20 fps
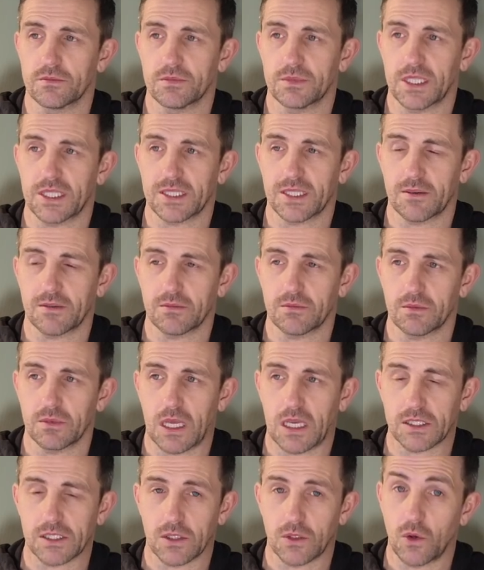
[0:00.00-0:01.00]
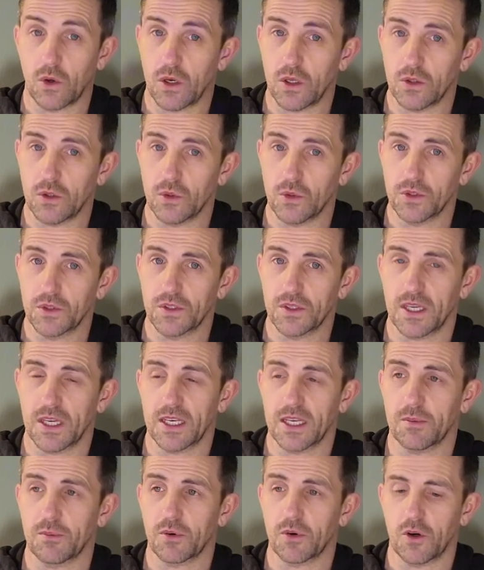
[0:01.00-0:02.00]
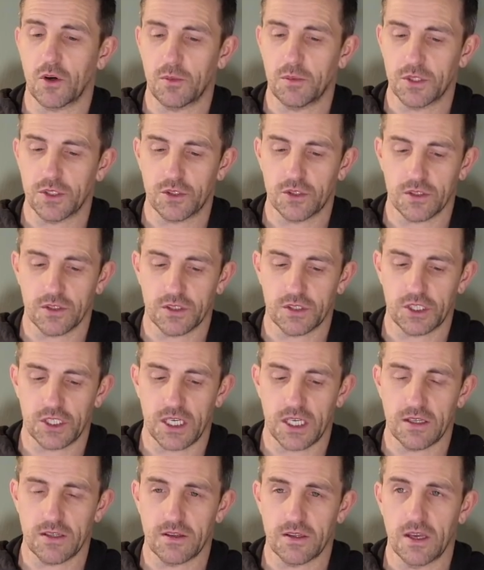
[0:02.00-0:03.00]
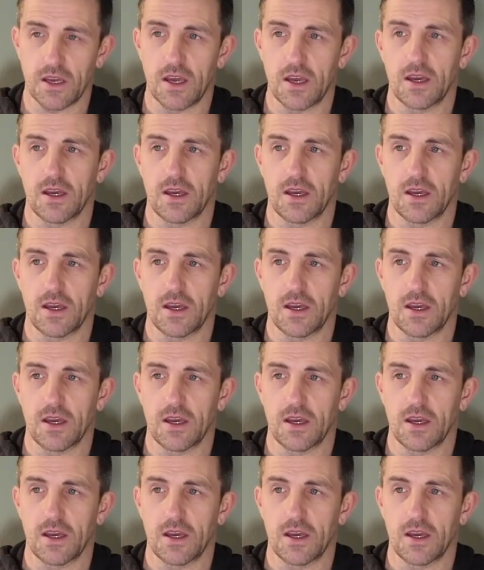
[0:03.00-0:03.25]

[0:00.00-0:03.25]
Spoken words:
that's a lot of load, and I probably should have checked